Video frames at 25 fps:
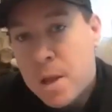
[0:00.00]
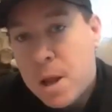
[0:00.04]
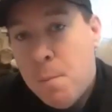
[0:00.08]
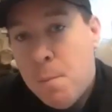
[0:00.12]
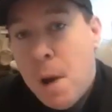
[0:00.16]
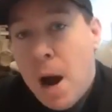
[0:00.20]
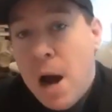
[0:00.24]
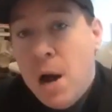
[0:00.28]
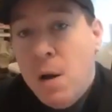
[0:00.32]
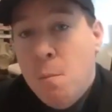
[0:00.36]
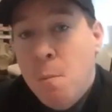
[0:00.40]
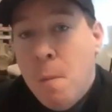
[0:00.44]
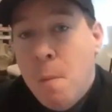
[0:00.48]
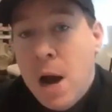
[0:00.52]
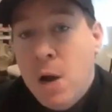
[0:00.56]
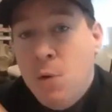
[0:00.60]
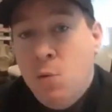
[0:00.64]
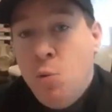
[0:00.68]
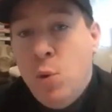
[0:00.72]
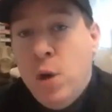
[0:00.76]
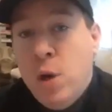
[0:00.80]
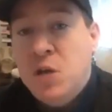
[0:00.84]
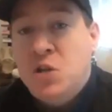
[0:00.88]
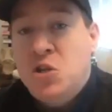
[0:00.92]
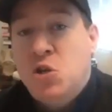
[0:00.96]
my, my
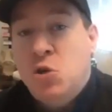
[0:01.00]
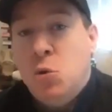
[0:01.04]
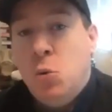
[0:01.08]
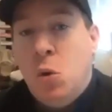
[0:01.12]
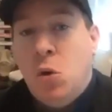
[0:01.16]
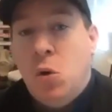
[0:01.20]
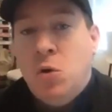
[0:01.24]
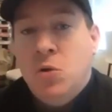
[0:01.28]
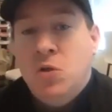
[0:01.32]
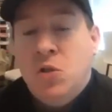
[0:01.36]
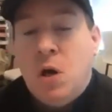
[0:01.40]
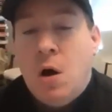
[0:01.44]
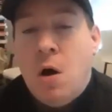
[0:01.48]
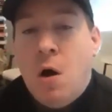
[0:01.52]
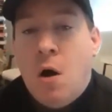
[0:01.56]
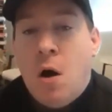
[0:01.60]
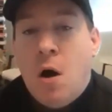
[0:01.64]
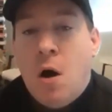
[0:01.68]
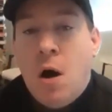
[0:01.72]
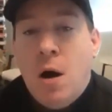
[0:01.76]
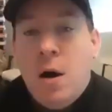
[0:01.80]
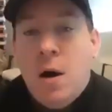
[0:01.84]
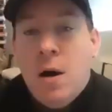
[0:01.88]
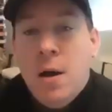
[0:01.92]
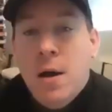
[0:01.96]
rituals
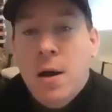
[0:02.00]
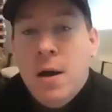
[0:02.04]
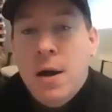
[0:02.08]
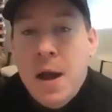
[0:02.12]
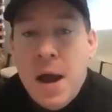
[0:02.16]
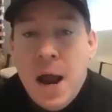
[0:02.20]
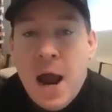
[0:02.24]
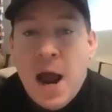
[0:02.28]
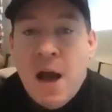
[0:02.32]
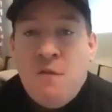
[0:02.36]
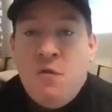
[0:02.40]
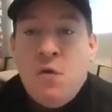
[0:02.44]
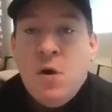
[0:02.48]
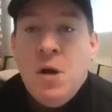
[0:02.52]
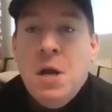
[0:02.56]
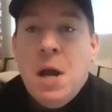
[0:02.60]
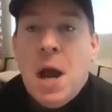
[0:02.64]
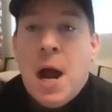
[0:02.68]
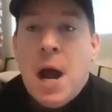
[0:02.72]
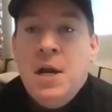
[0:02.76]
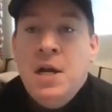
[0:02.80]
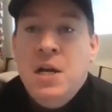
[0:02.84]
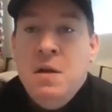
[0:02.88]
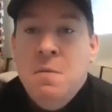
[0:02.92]
are every 90